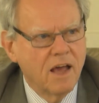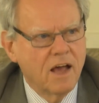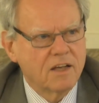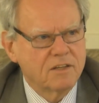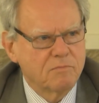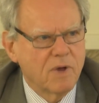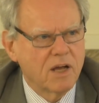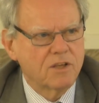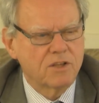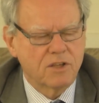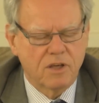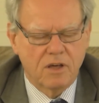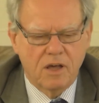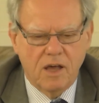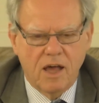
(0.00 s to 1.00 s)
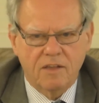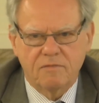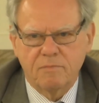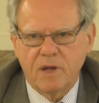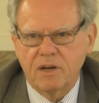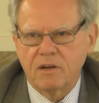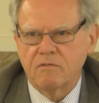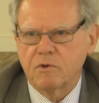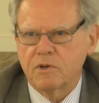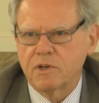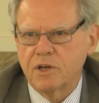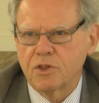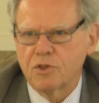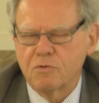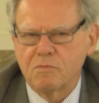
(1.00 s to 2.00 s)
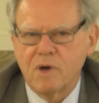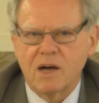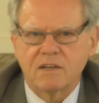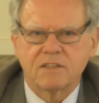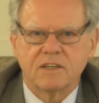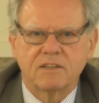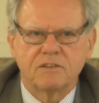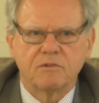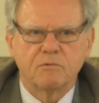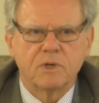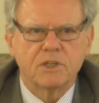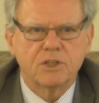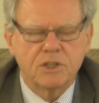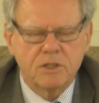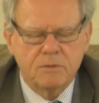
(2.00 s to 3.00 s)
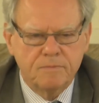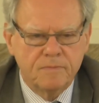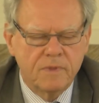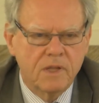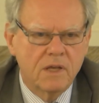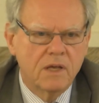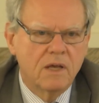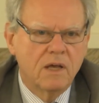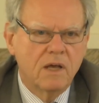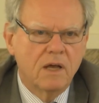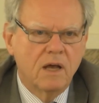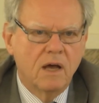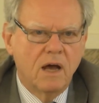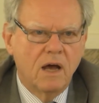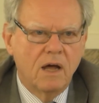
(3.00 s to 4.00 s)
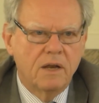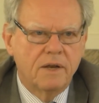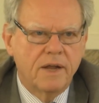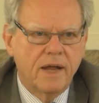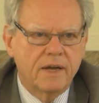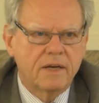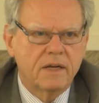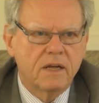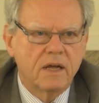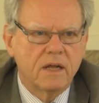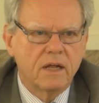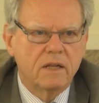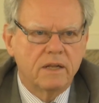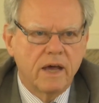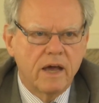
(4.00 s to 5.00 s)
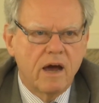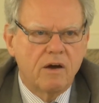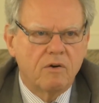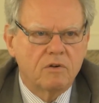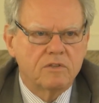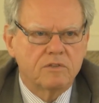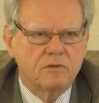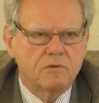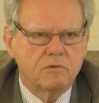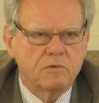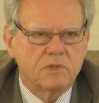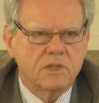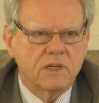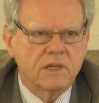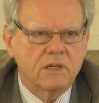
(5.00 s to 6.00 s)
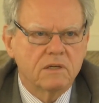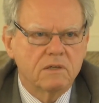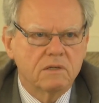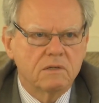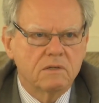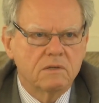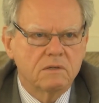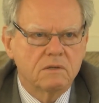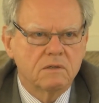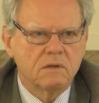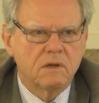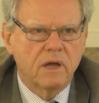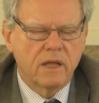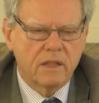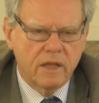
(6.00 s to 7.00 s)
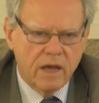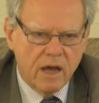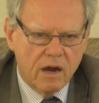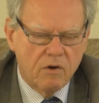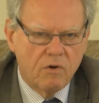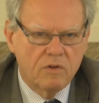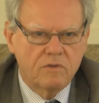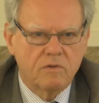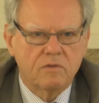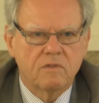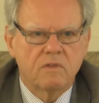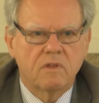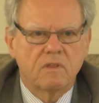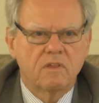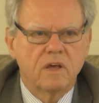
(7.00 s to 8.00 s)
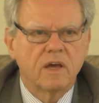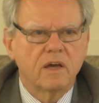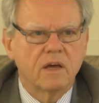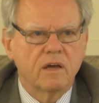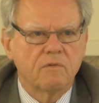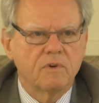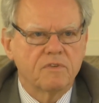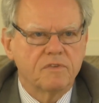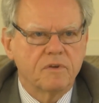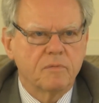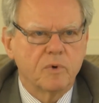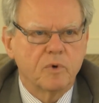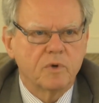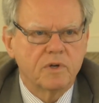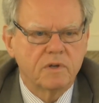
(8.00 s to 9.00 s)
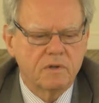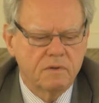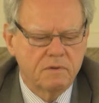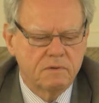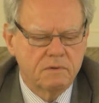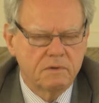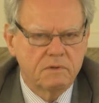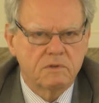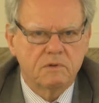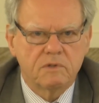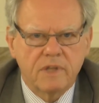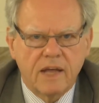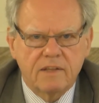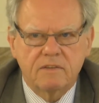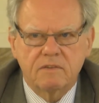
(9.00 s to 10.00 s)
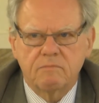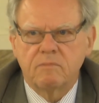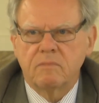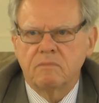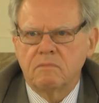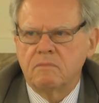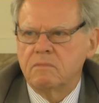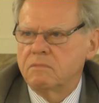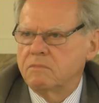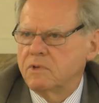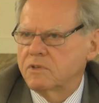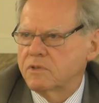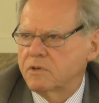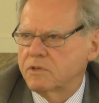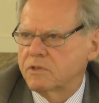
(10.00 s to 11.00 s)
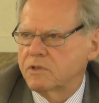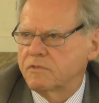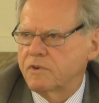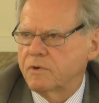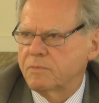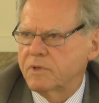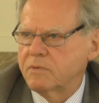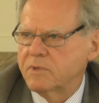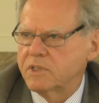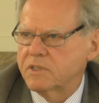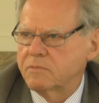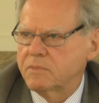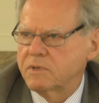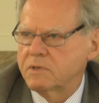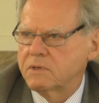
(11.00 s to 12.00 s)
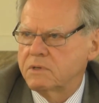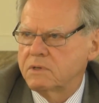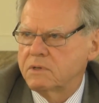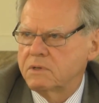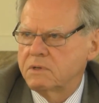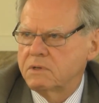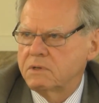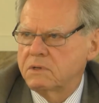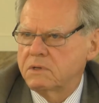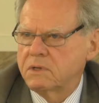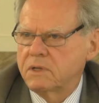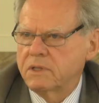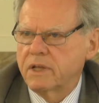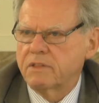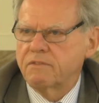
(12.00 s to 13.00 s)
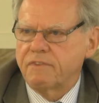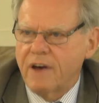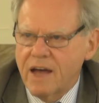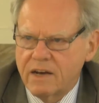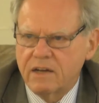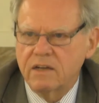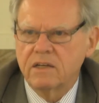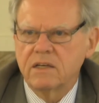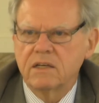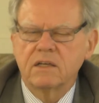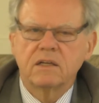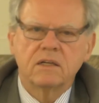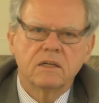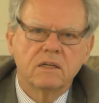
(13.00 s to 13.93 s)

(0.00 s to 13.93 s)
as many quotation marks as you wish, that they are also losing, and they are also thinking with the boat. So that's the source of optimism, that finally